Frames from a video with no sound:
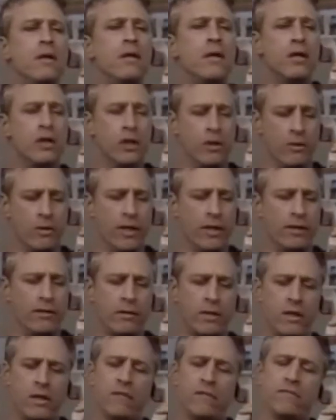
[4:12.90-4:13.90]
A co-anchor
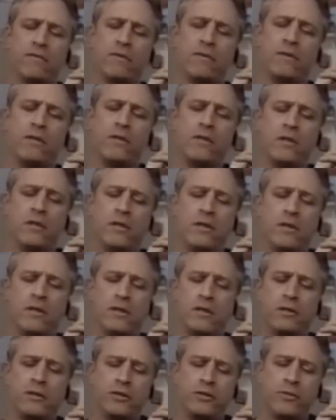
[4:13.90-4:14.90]
kind of a
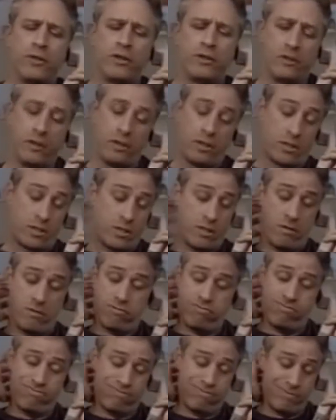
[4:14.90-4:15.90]
situation. It's
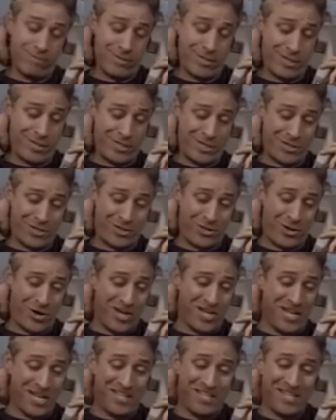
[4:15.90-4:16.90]
that's a
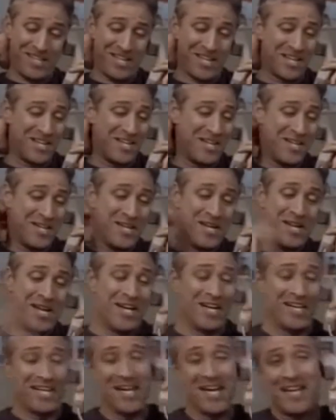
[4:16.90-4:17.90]
great idea.
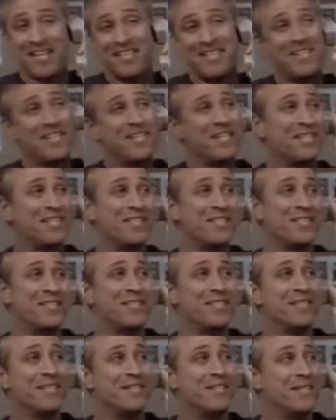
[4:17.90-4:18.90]
I got to tell you, it's
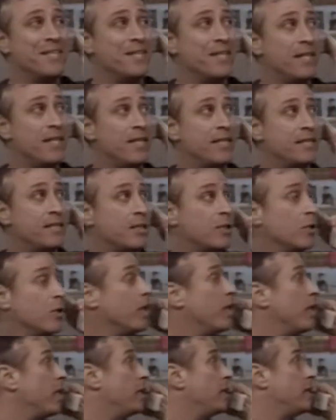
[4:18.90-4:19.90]
a it's a
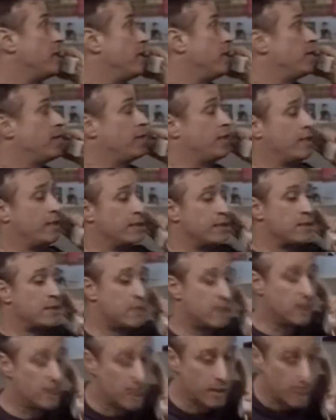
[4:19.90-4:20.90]
great idea.
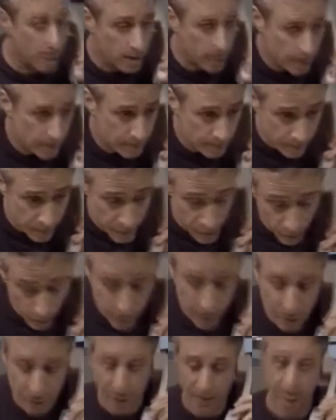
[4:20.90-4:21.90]
It's uh, the
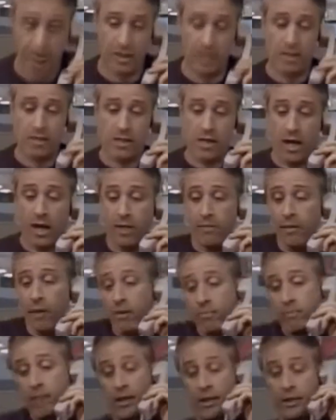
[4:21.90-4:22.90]
only thing is I'm
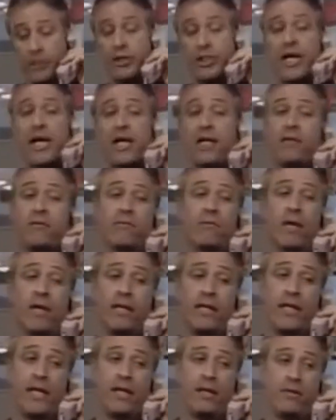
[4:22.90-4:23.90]
on my jet right
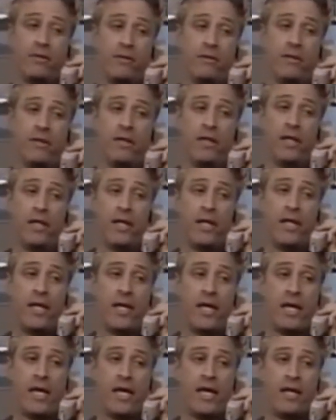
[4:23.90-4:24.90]
now,
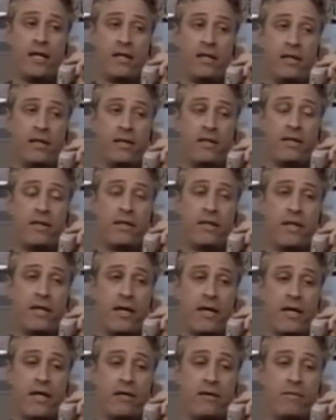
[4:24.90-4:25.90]
and
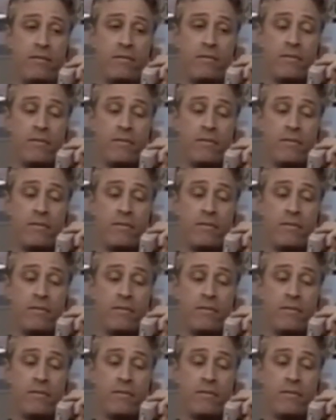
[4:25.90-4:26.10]
they.